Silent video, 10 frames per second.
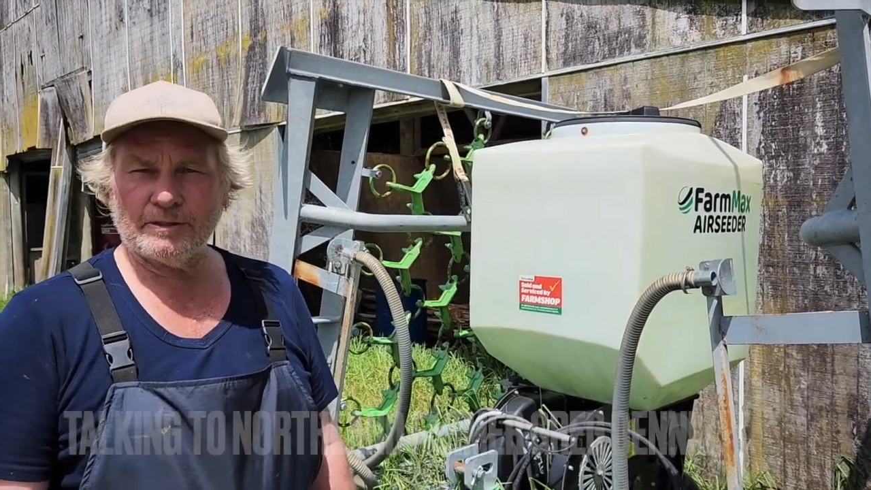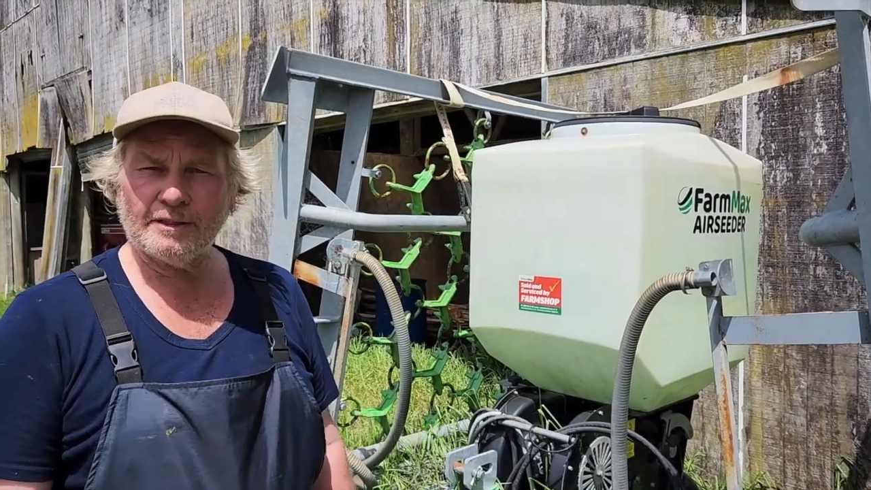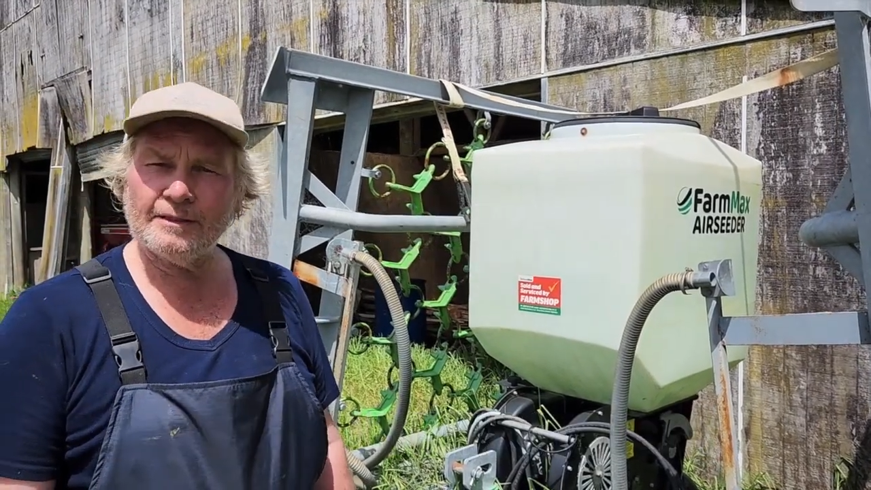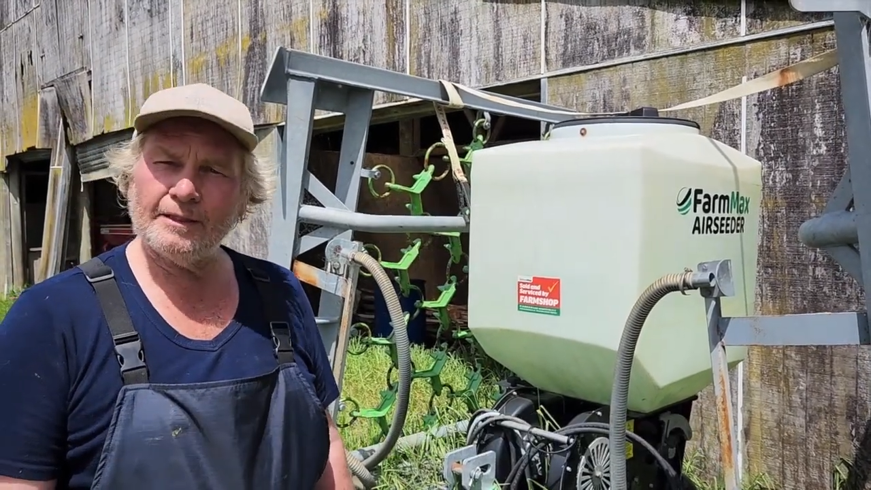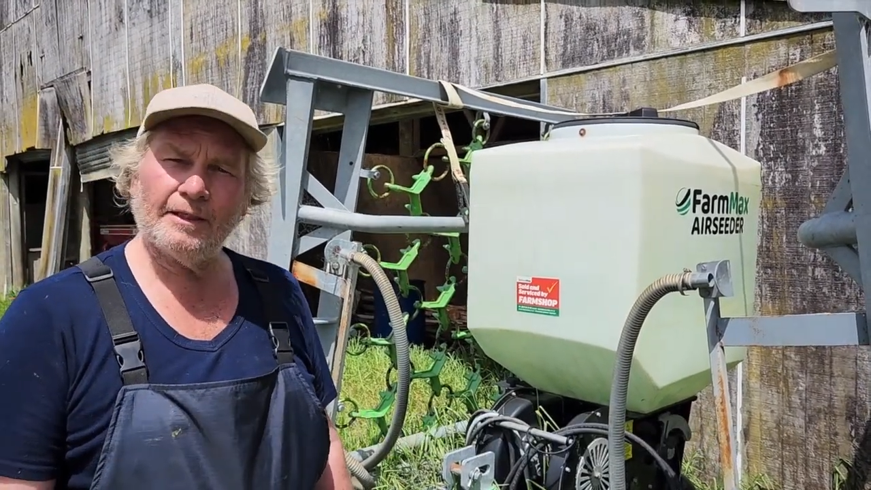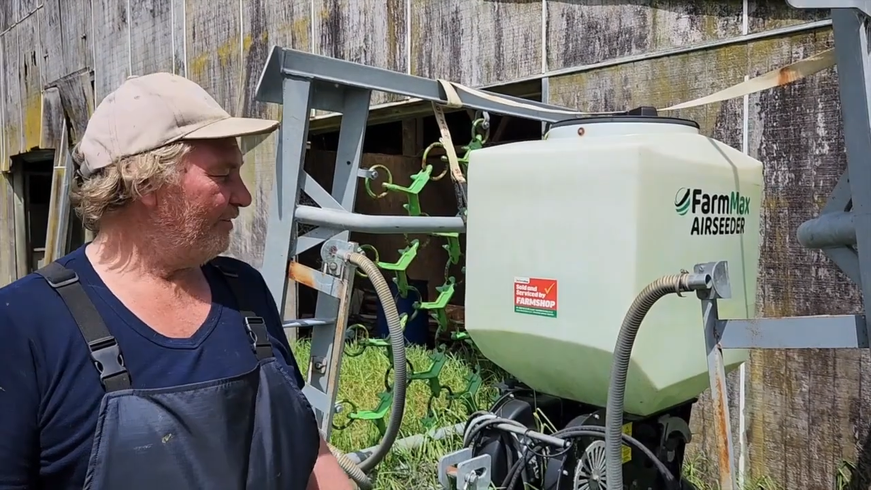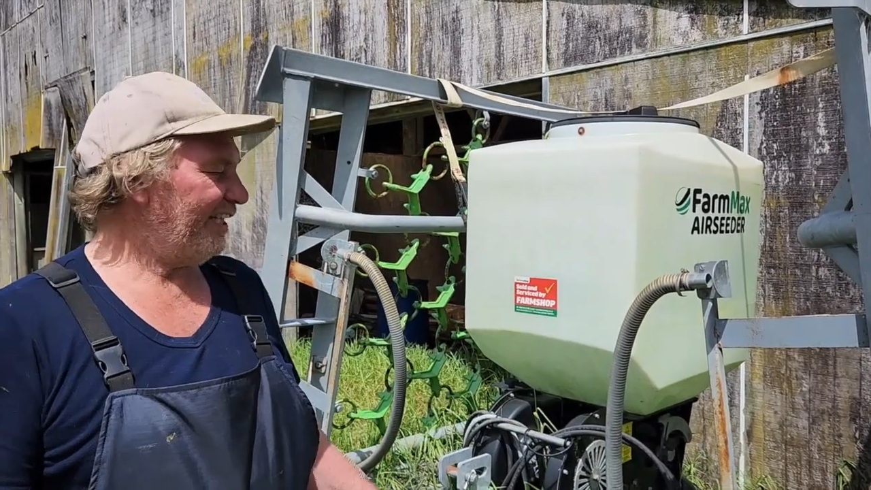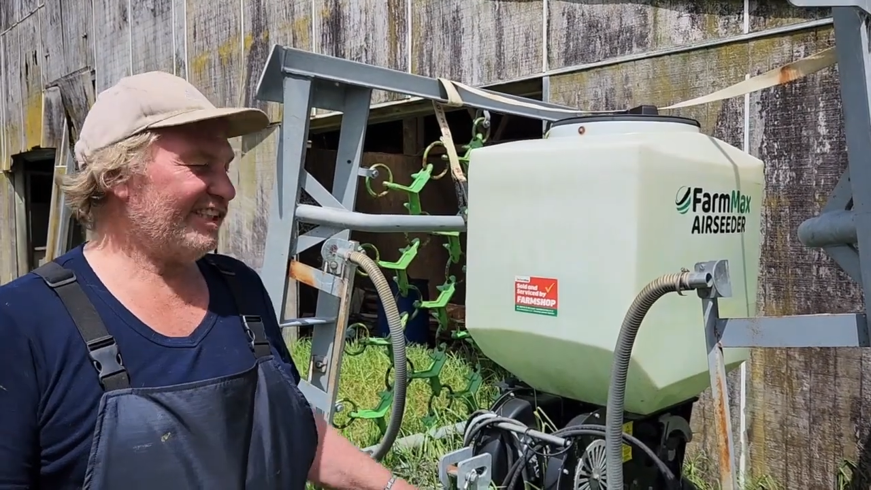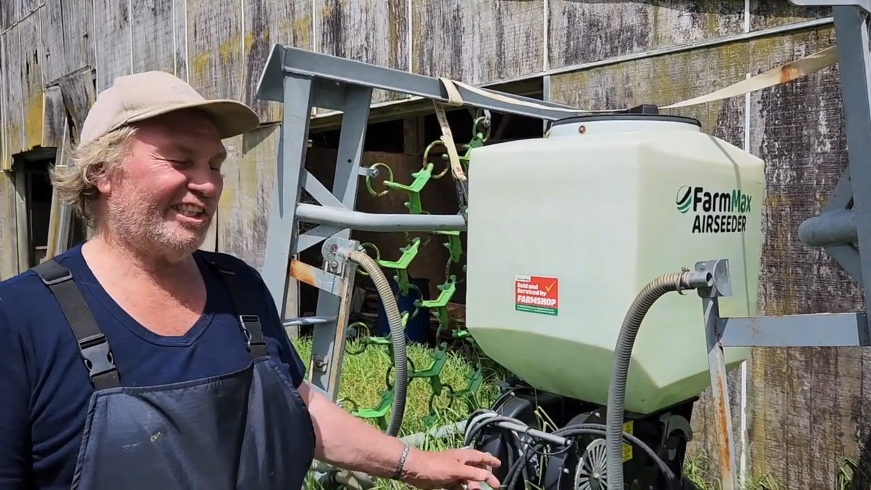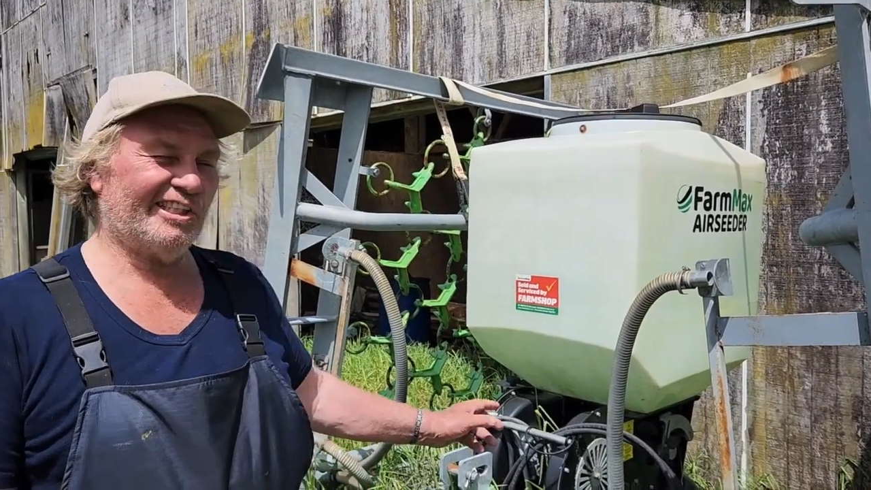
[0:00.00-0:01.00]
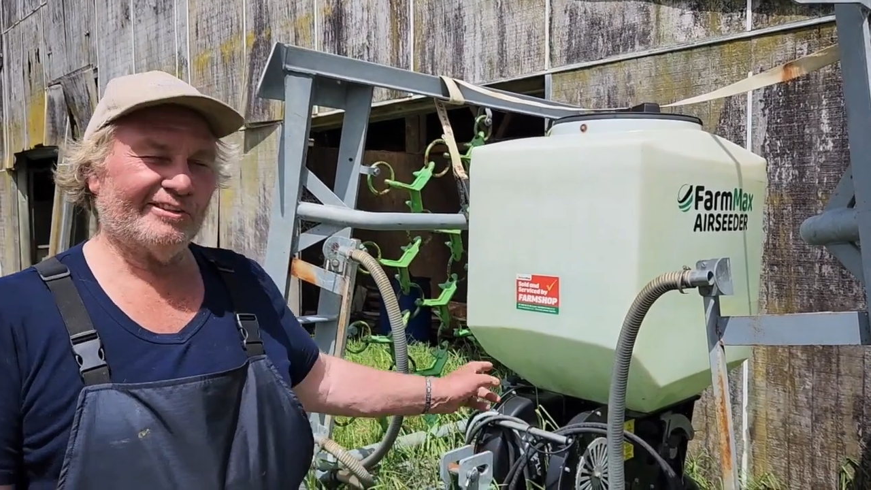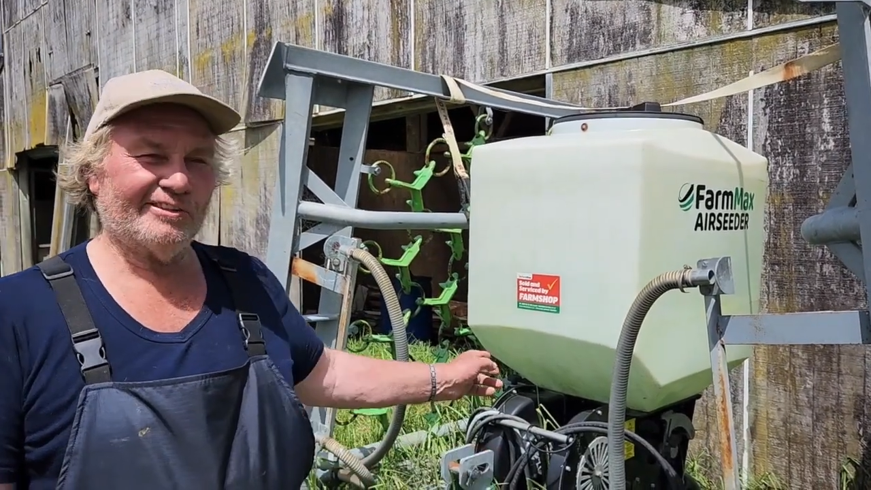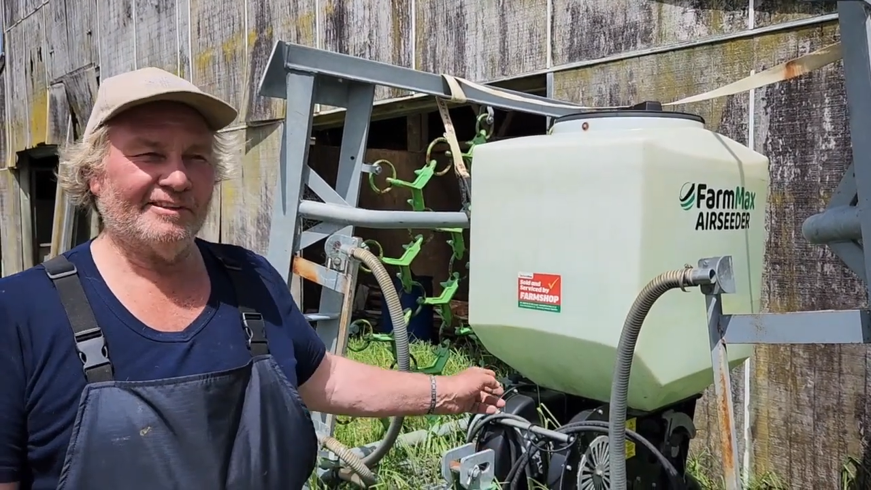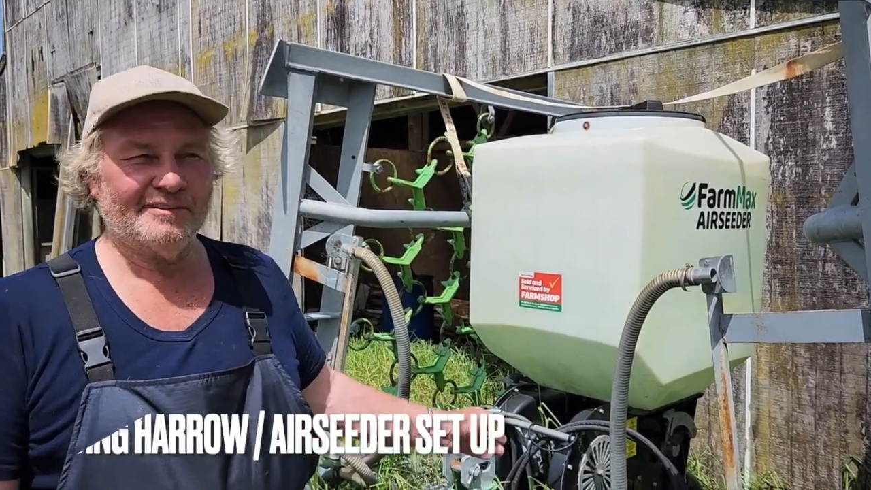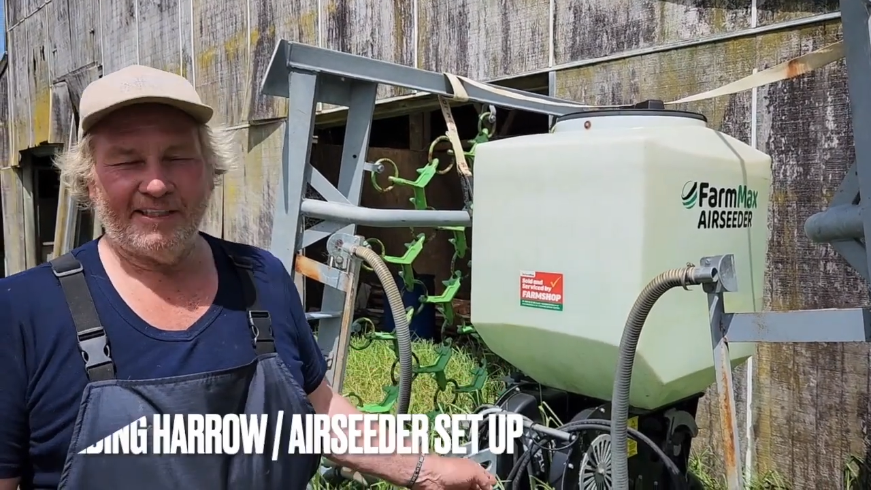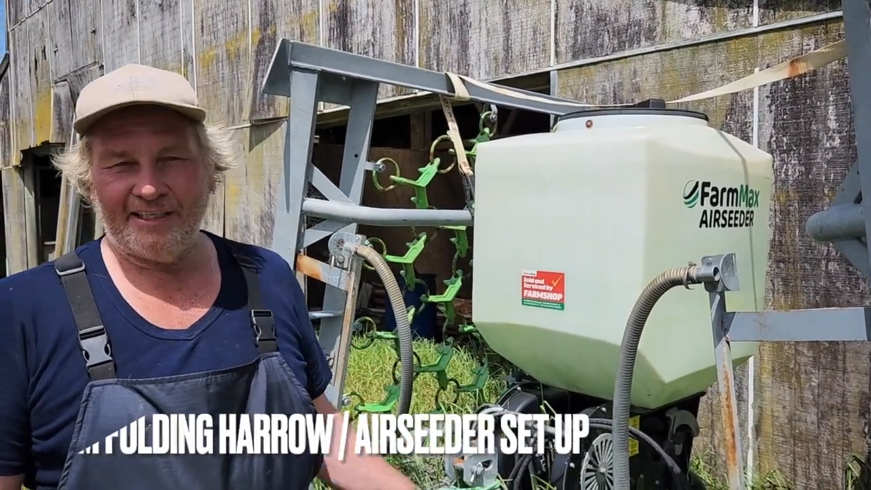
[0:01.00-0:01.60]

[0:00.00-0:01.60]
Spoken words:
I think, with an Airseeder on it.